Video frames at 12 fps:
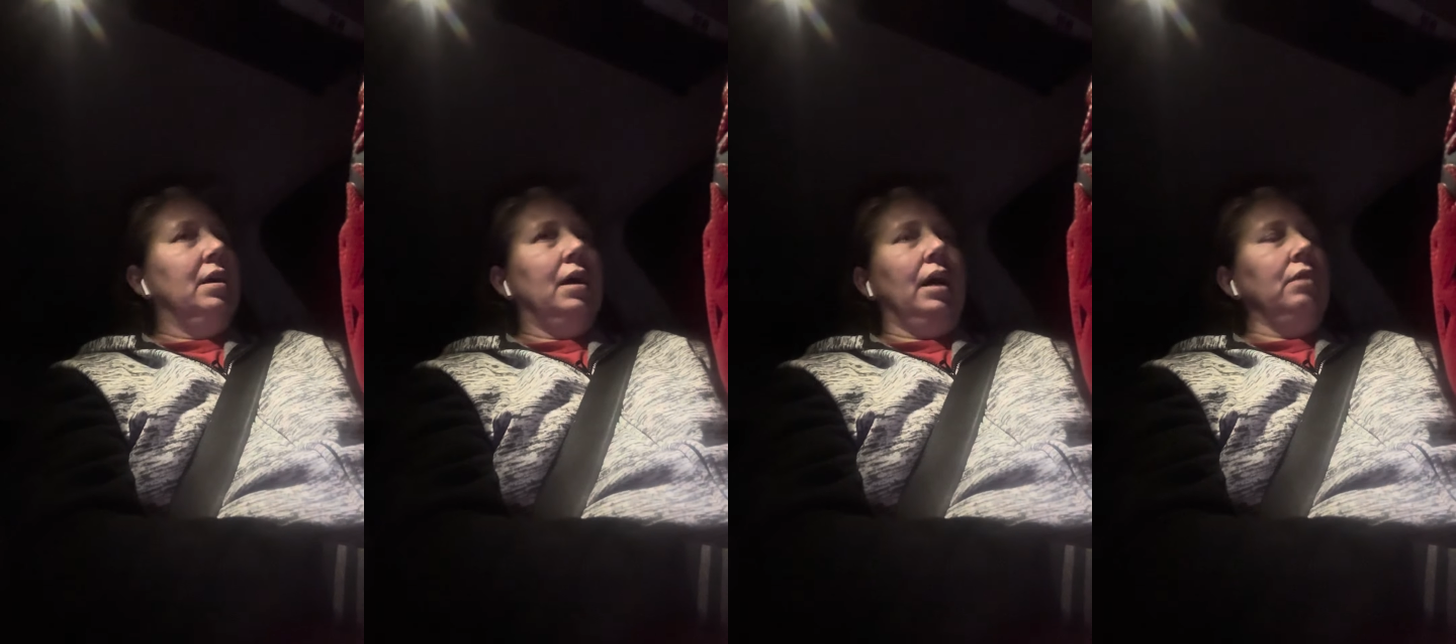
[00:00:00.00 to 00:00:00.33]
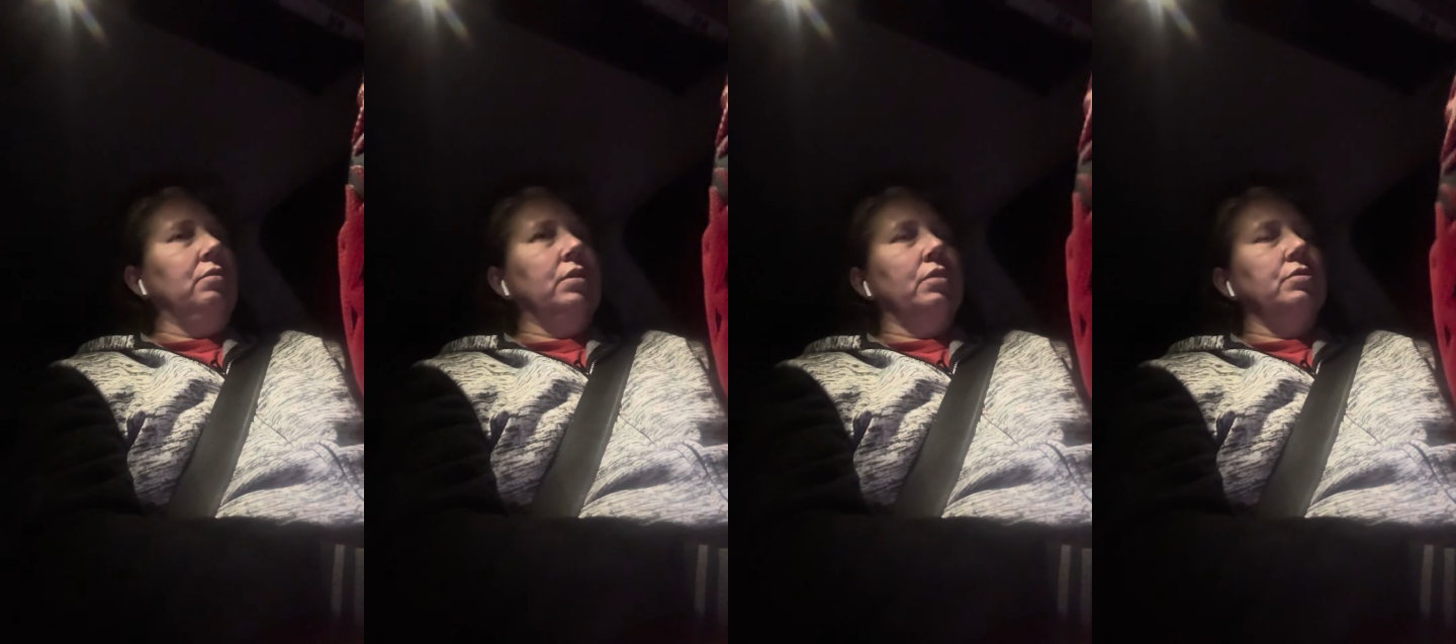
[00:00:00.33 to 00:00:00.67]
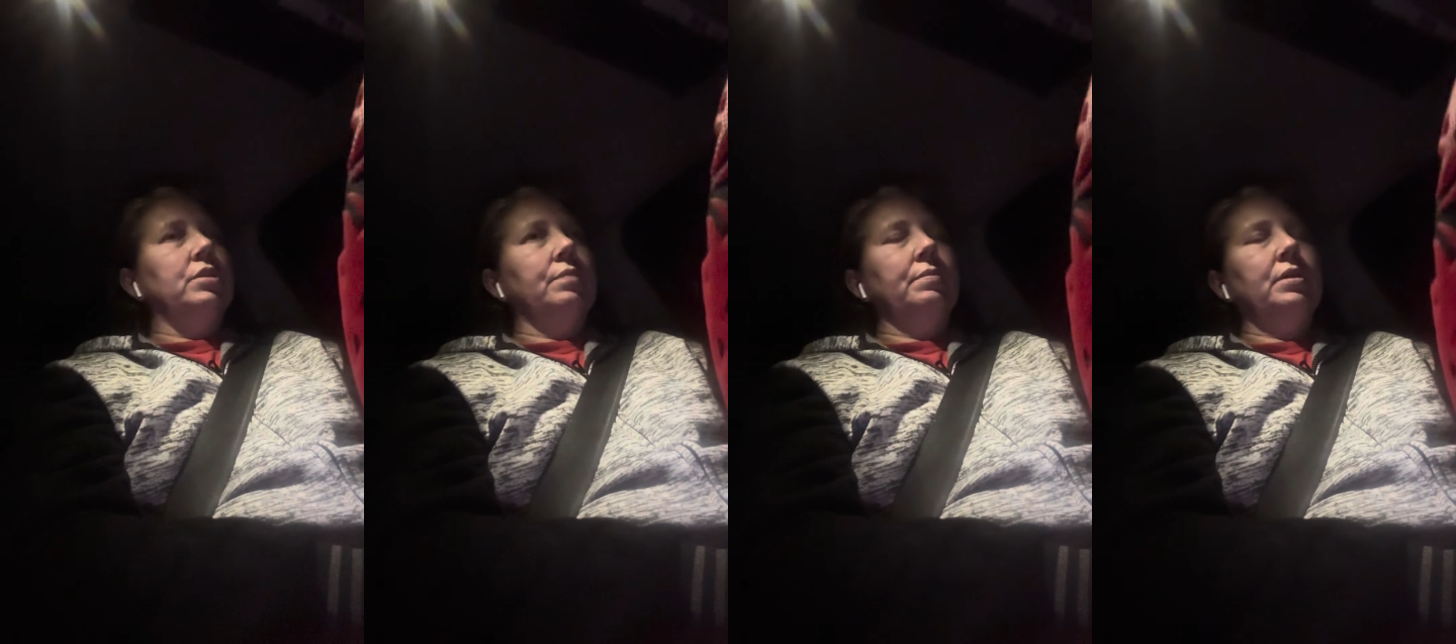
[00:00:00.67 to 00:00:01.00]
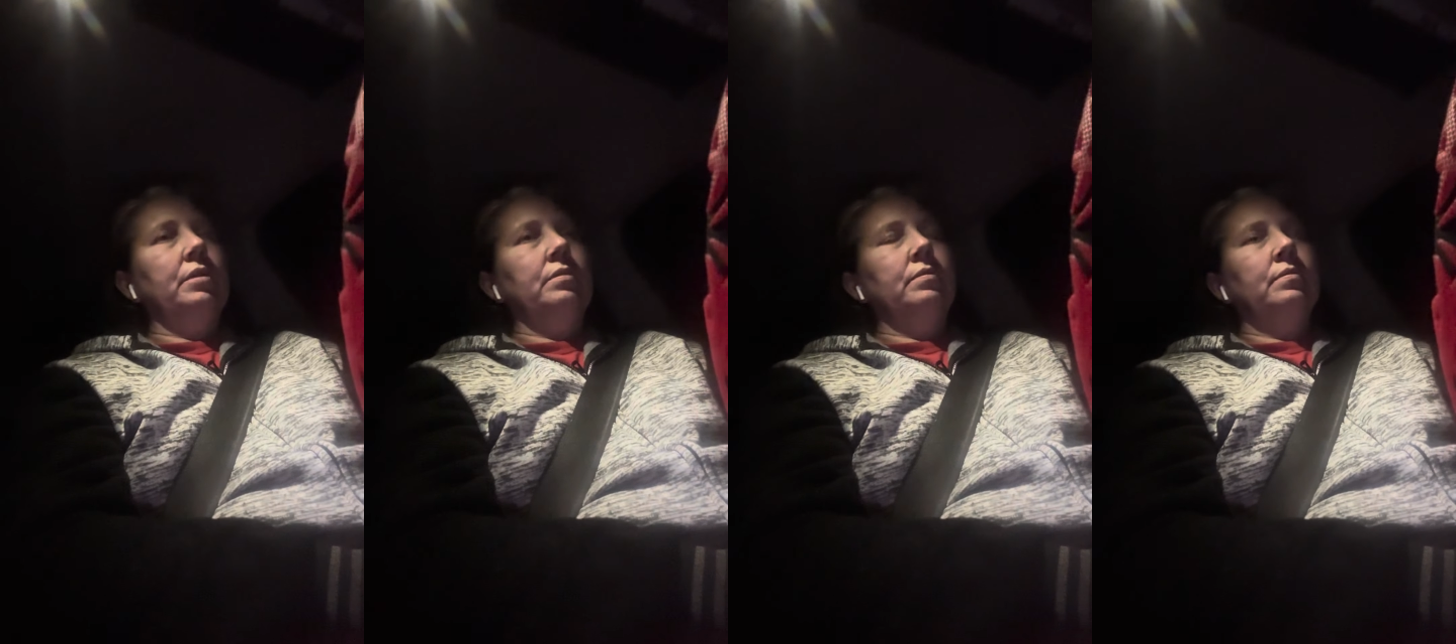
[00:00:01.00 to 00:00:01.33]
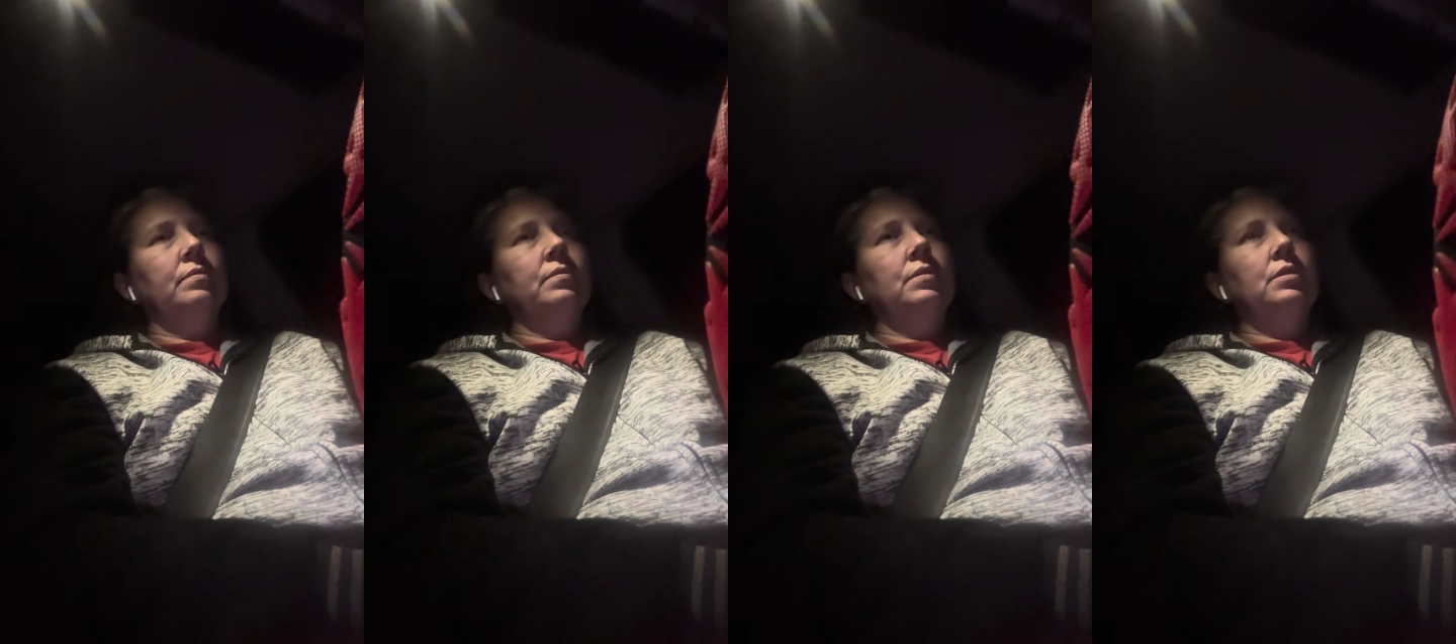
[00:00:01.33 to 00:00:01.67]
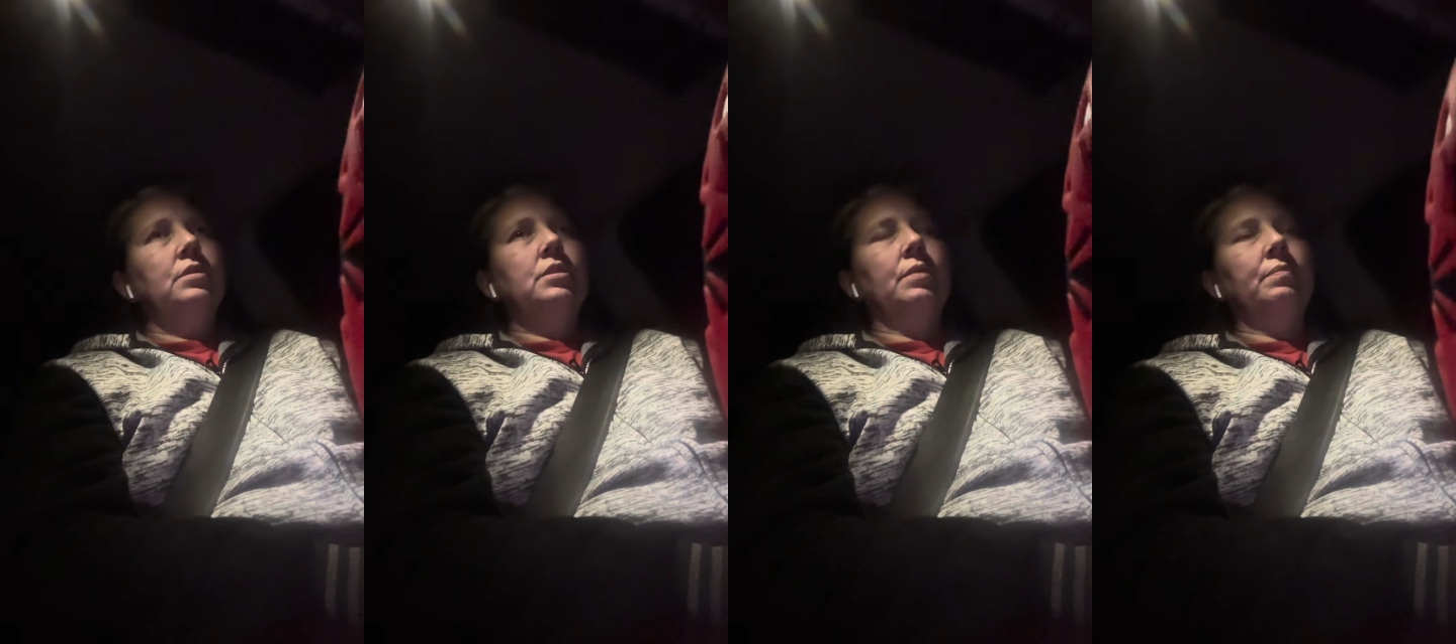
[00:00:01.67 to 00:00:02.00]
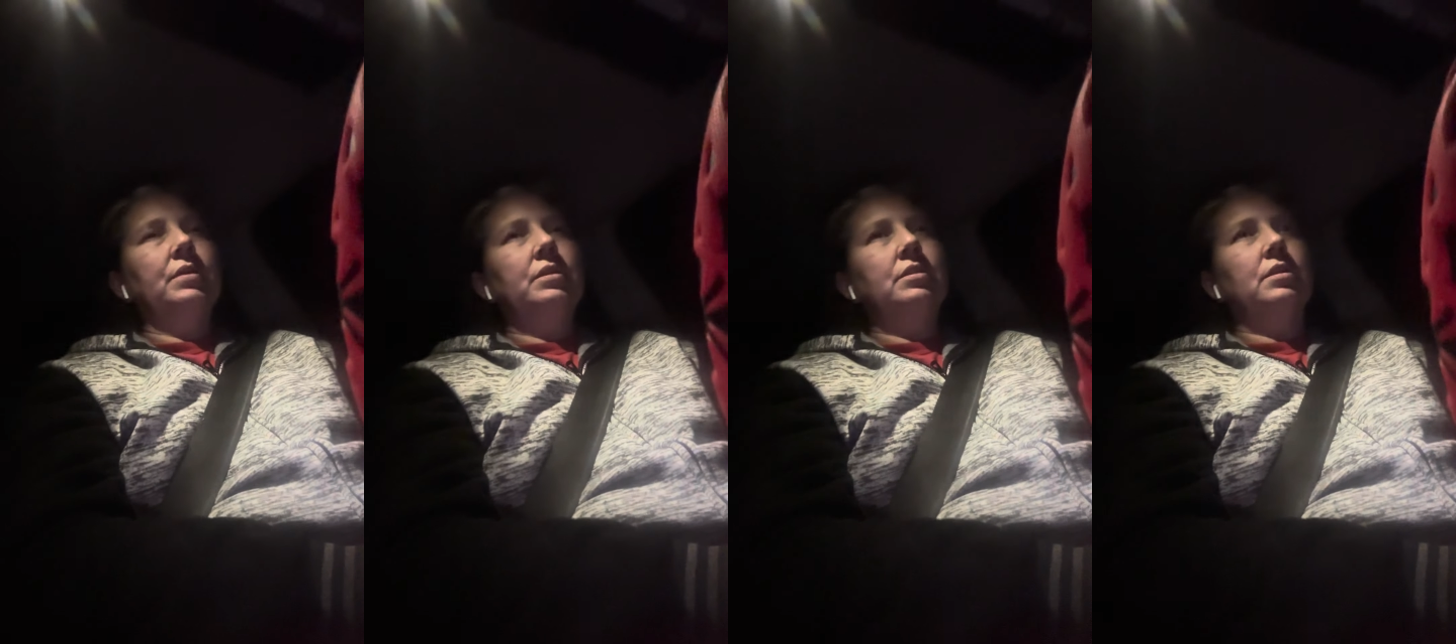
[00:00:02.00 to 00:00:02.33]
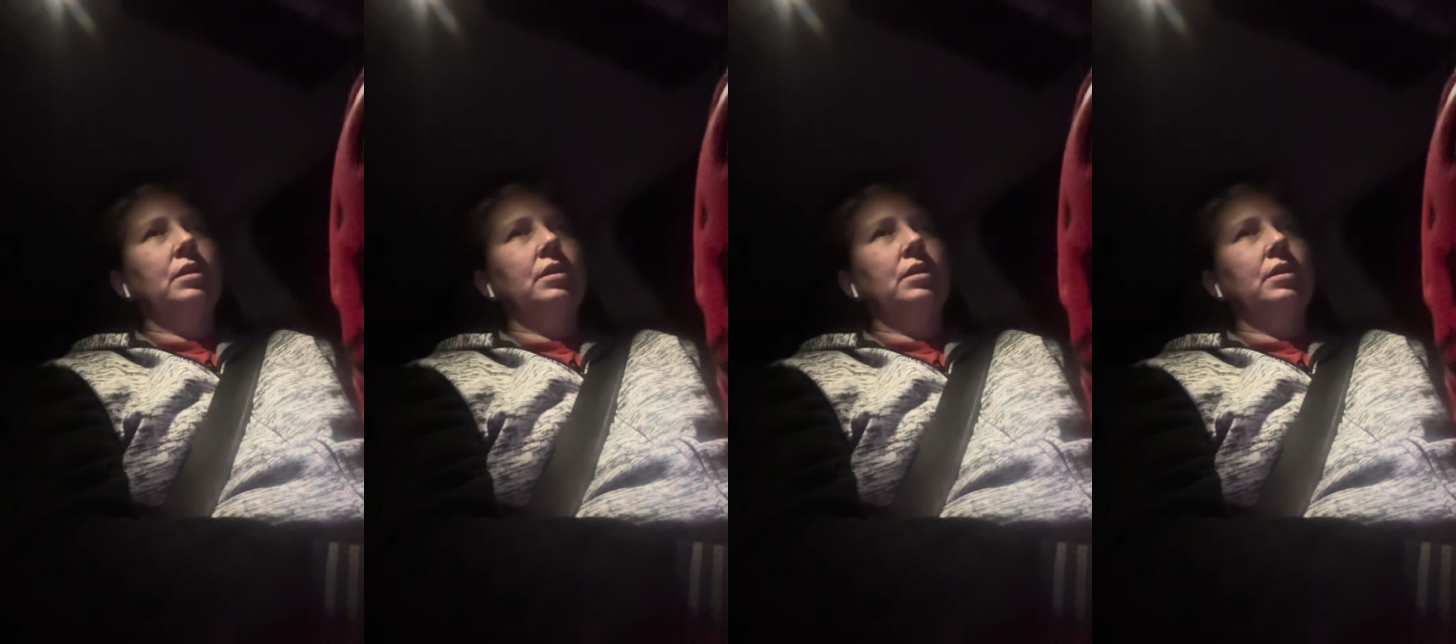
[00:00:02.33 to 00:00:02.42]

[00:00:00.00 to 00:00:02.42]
I don't know. Something something's